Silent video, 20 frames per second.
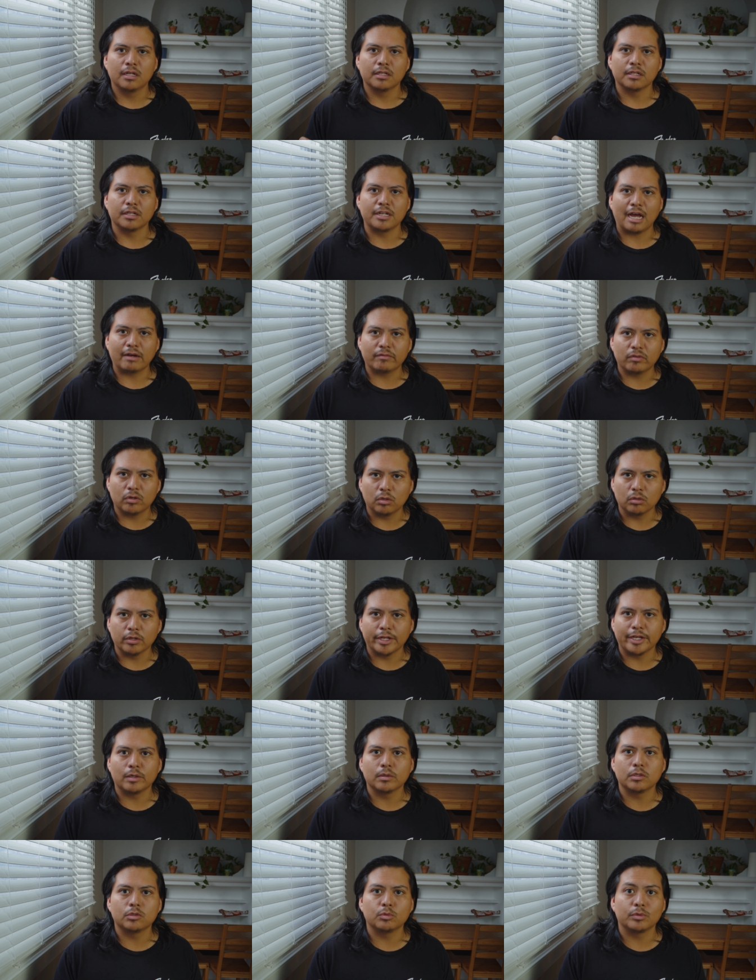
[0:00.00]
the Navajo
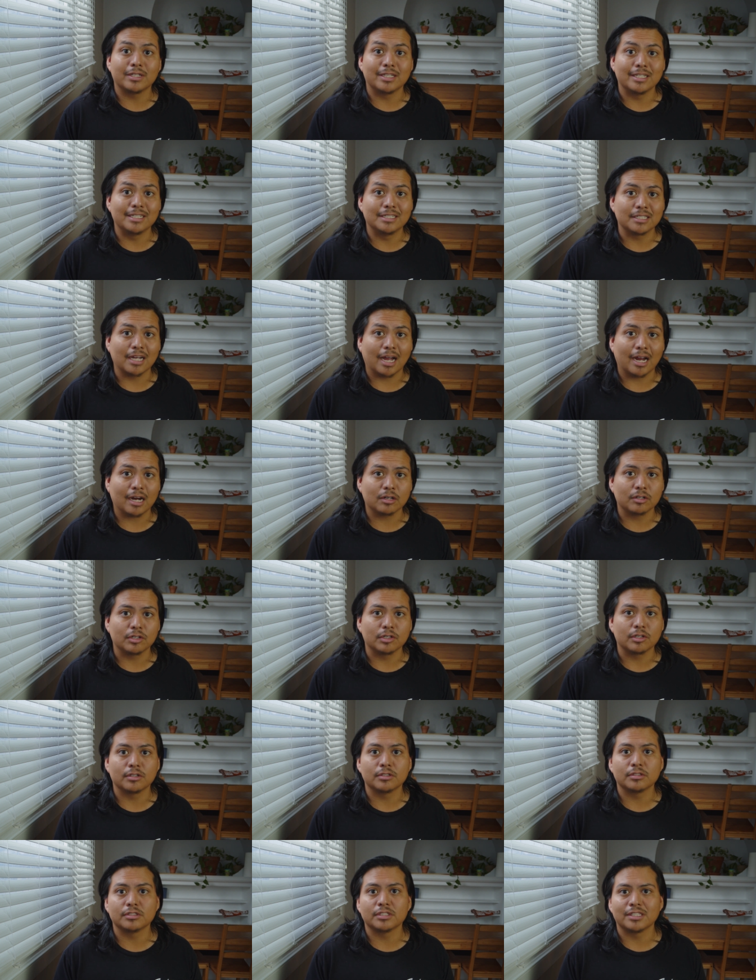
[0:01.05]
language with these
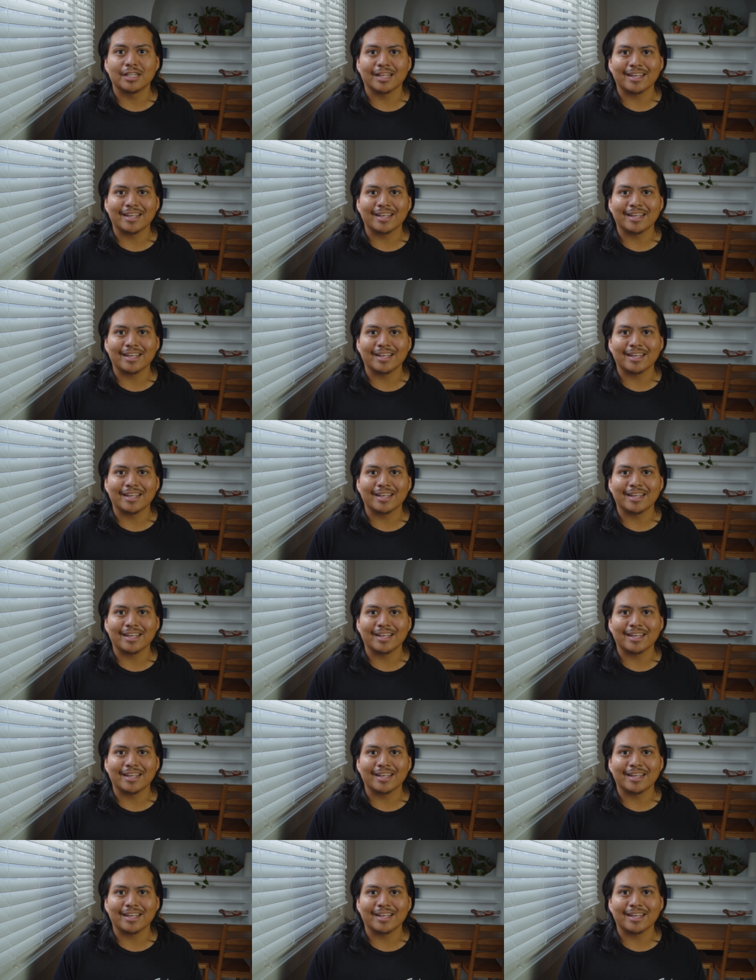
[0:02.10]
actors and